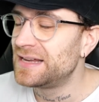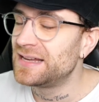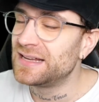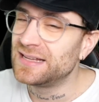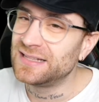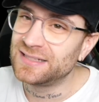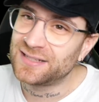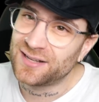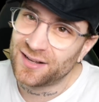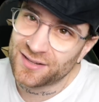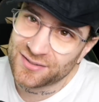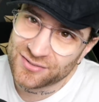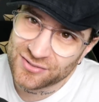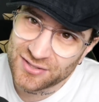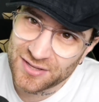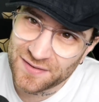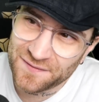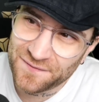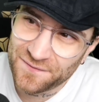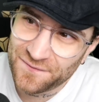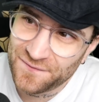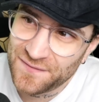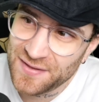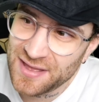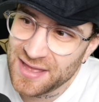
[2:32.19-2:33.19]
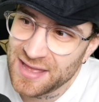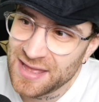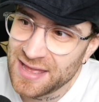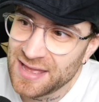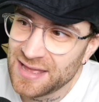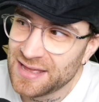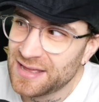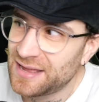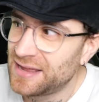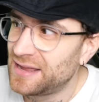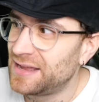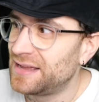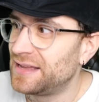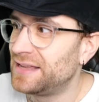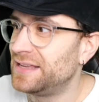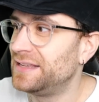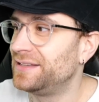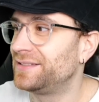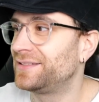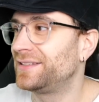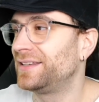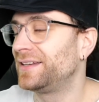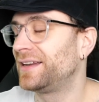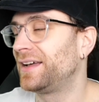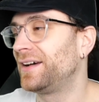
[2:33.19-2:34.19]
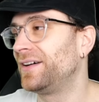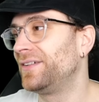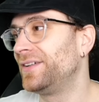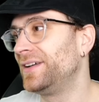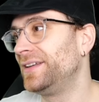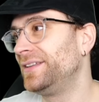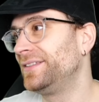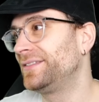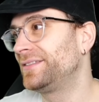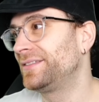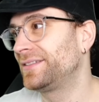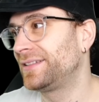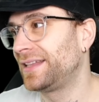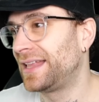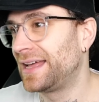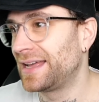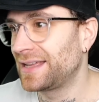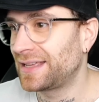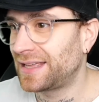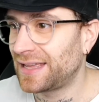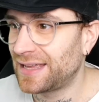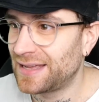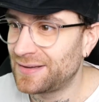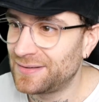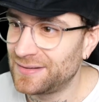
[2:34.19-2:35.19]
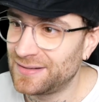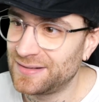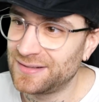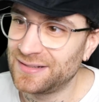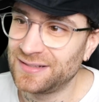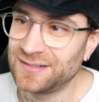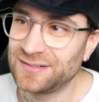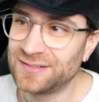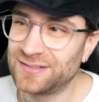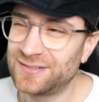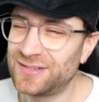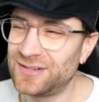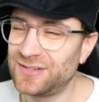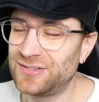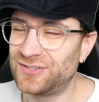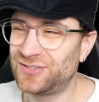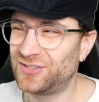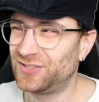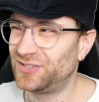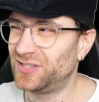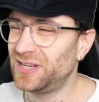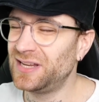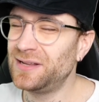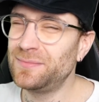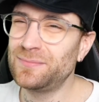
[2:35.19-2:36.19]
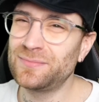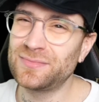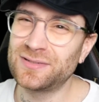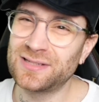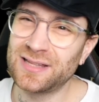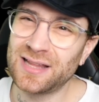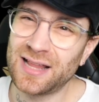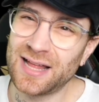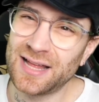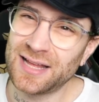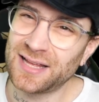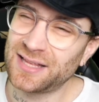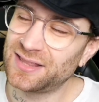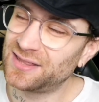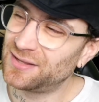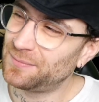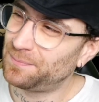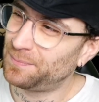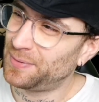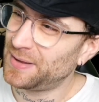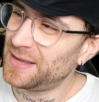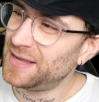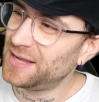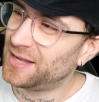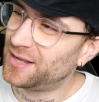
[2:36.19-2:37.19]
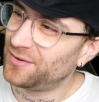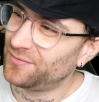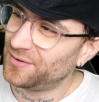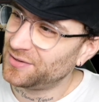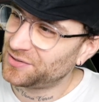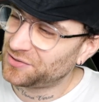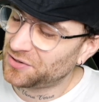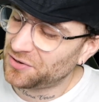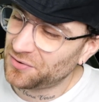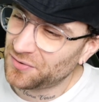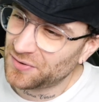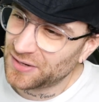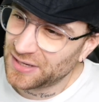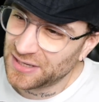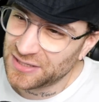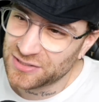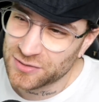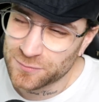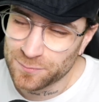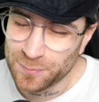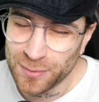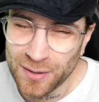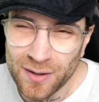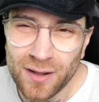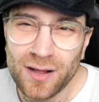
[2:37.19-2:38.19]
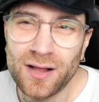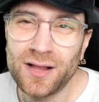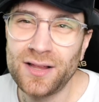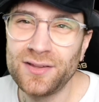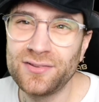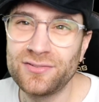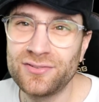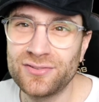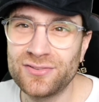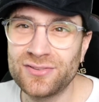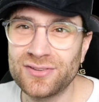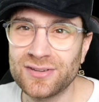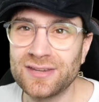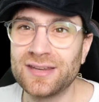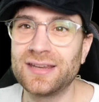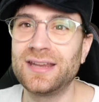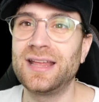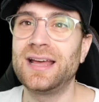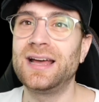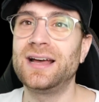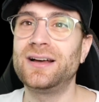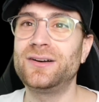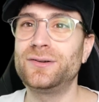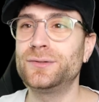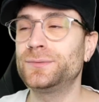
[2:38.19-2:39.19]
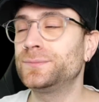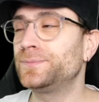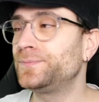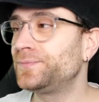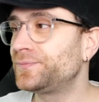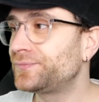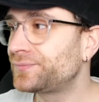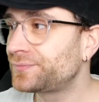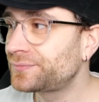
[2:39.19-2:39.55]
he can't stay fit, he's, you know, he's like, it seems like the peak of his career is past now.